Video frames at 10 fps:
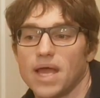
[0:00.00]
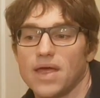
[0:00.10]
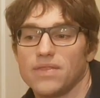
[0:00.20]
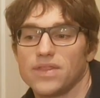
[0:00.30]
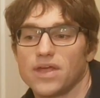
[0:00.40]

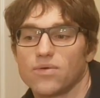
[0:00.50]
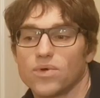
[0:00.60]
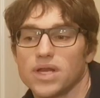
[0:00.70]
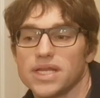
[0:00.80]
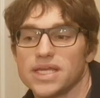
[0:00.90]
And the other
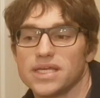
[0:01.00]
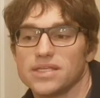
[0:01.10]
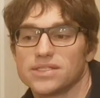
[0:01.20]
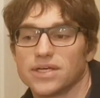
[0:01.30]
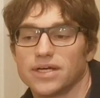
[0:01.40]
one
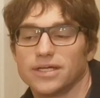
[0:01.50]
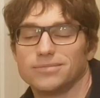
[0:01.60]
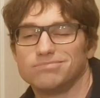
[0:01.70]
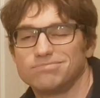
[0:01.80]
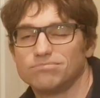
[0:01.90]
is
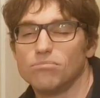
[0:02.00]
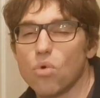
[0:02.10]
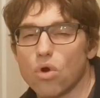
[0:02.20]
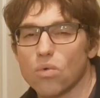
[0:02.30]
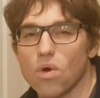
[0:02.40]

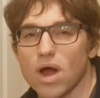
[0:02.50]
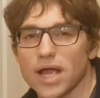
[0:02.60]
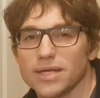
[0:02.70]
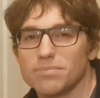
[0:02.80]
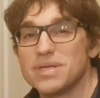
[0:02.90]
More
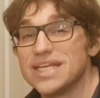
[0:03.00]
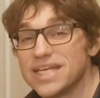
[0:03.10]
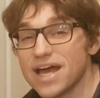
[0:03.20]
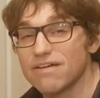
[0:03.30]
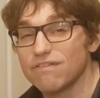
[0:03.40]
Wine
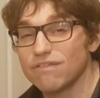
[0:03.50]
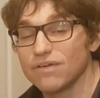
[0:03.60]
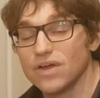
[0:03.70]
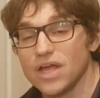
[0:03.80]
PDF